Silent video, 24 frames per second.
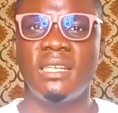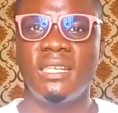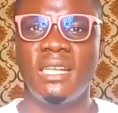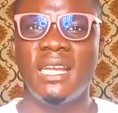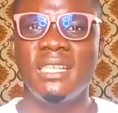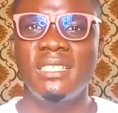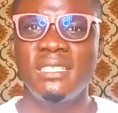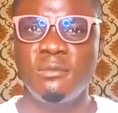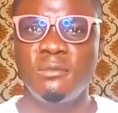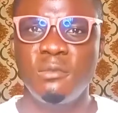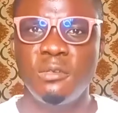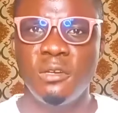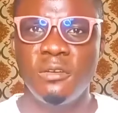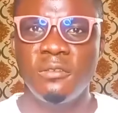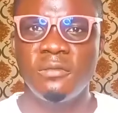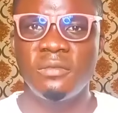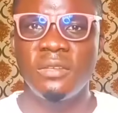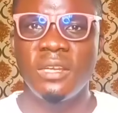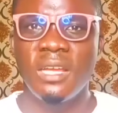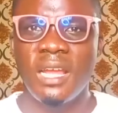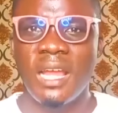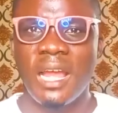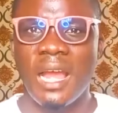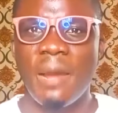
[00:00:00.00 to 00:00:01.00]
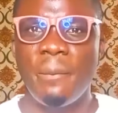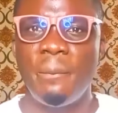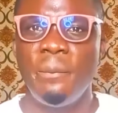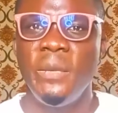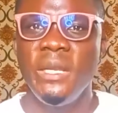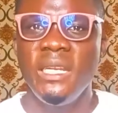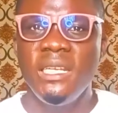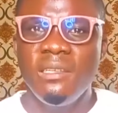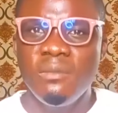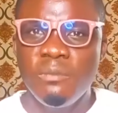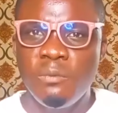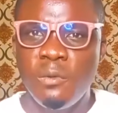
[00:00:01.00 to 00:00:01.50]
it has a way of
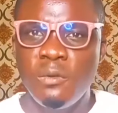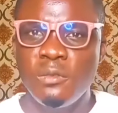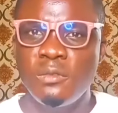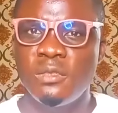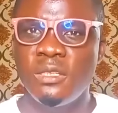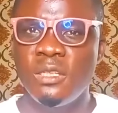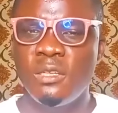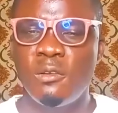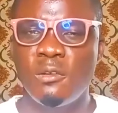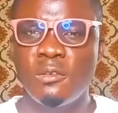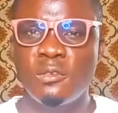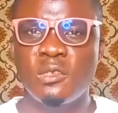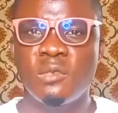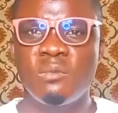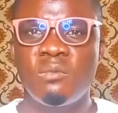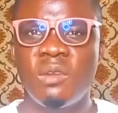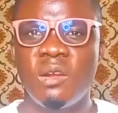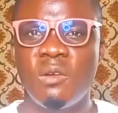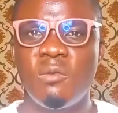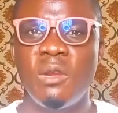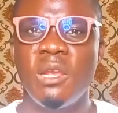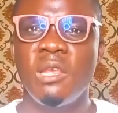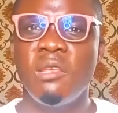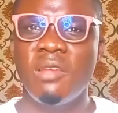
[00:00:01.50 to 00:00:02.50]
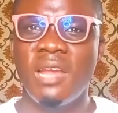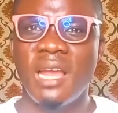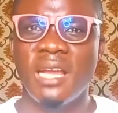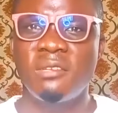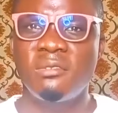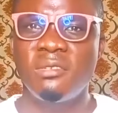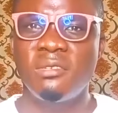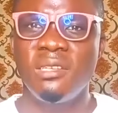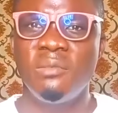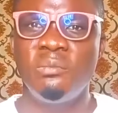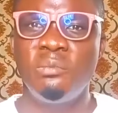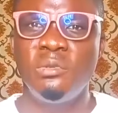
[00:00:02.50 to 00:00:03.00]
appealing more to the customer when you
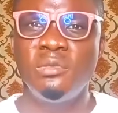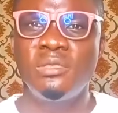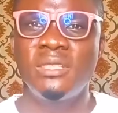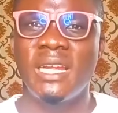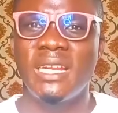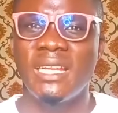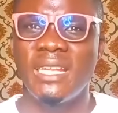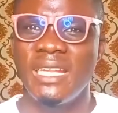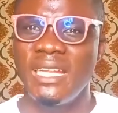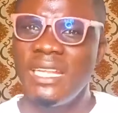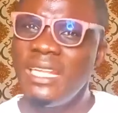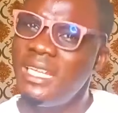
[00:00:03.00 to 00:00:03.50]
actually put an